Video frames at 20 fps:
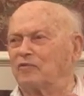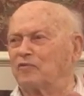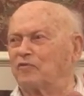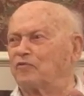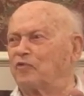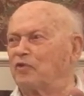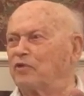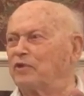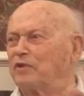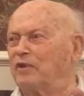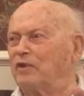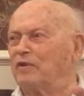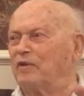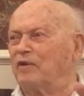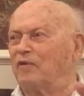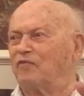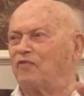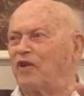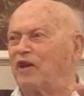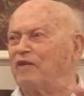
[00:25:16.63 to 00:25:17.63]

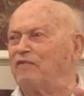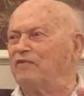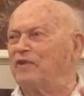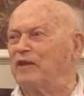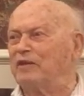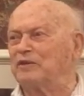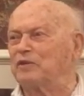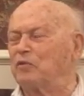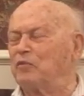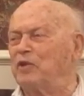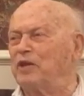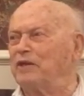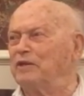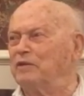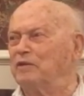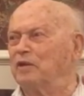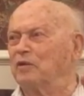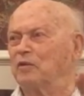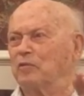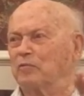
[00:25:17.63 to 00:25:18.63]
5 days a week,
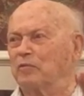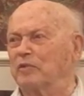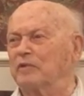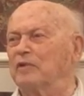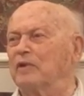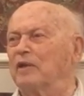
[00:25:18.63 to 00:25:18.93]
no. But